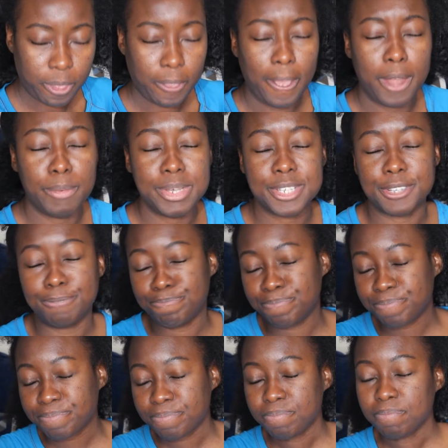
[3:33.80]
Anyways,
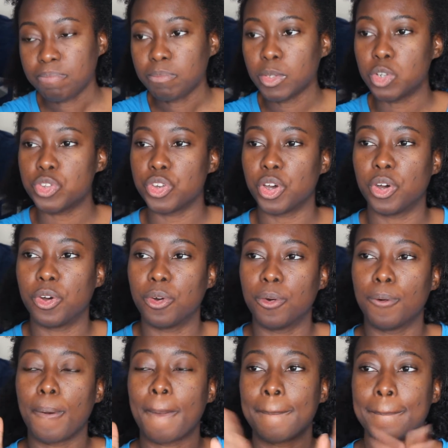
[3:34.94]

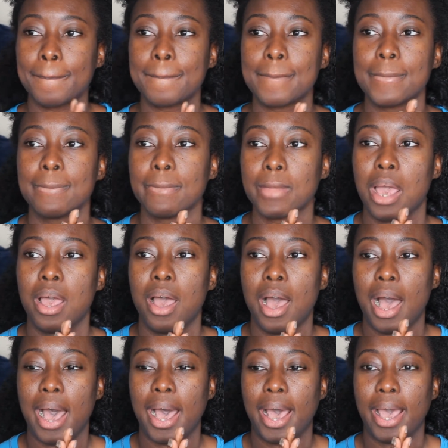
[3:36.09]
so
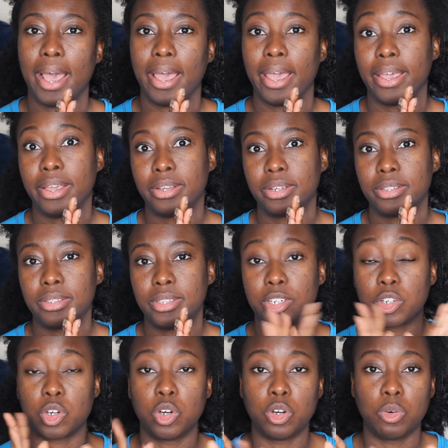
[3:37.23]
I did a
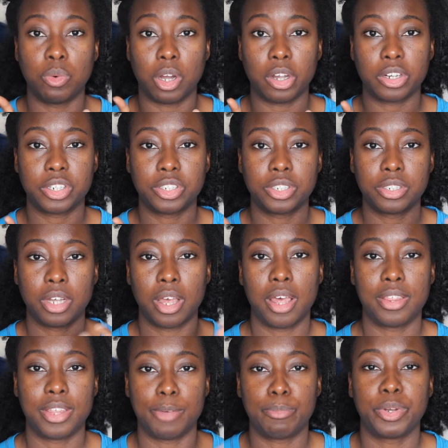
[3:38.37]
co-wash
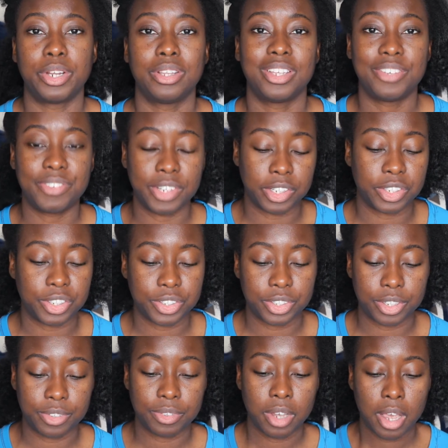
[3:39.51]
and then put in leave-in
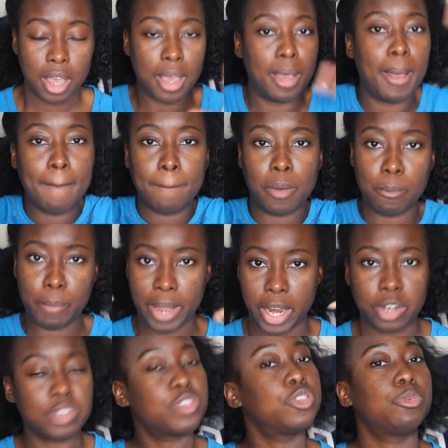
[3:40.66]
conditioner, put my
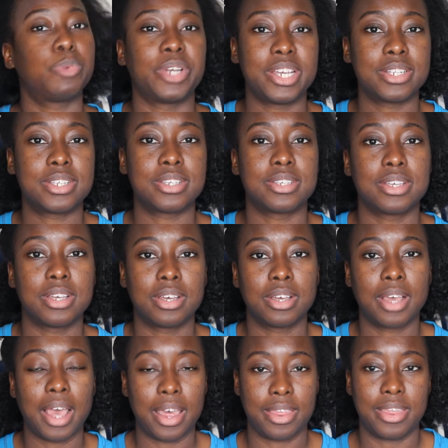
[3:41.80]
hair in two braids,
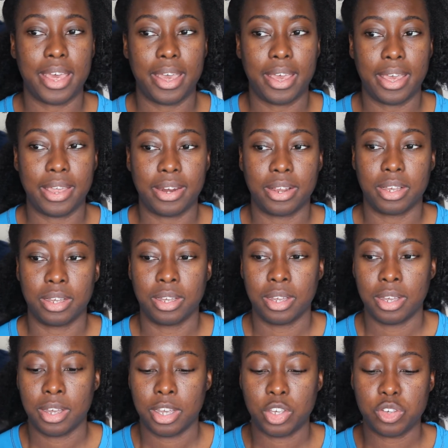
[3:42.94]
and then
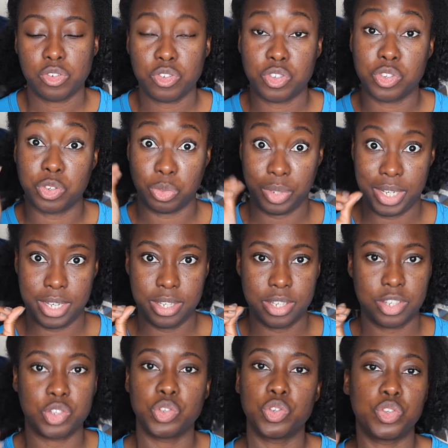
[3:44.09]
used
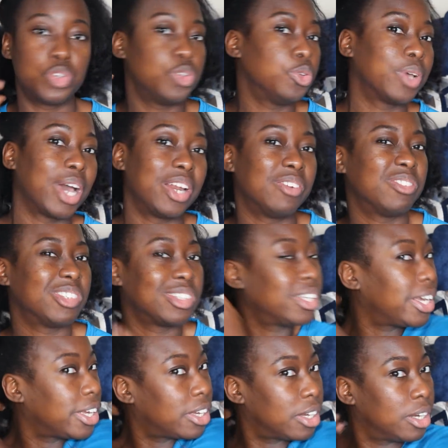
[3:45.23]
grease to kind of just
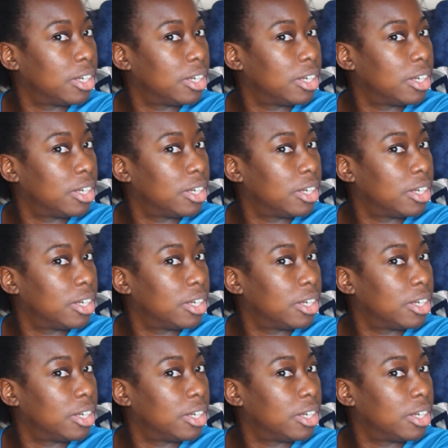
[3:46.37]
like